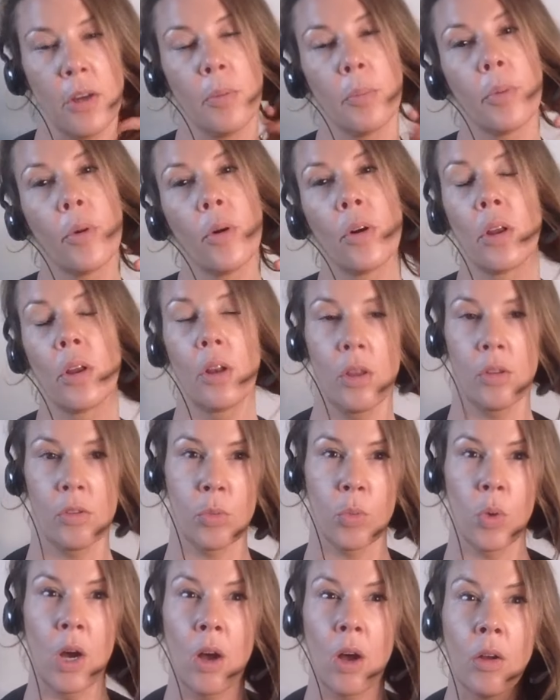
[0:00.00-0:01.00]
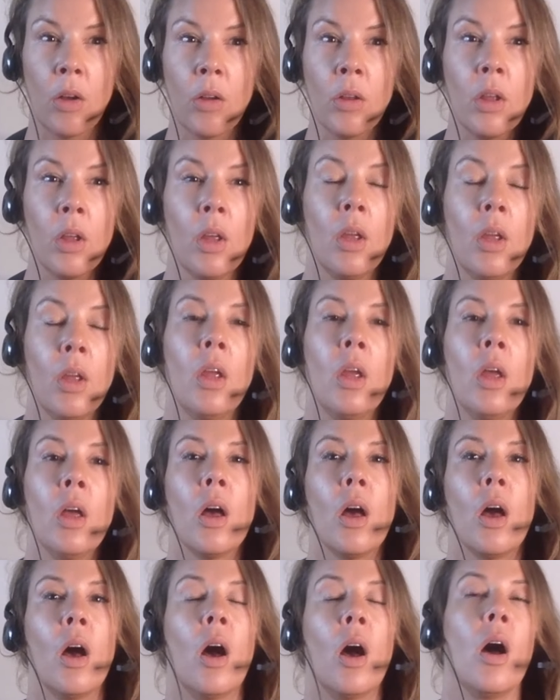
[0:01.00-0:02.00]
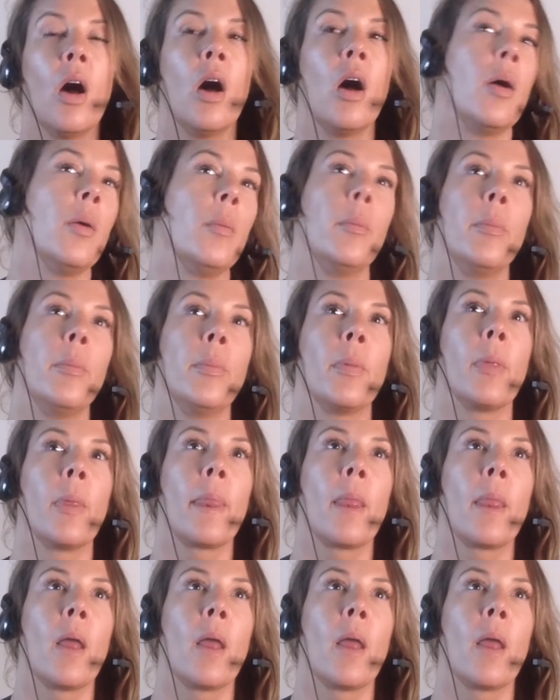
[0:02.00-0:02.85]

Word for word: important as well. Um,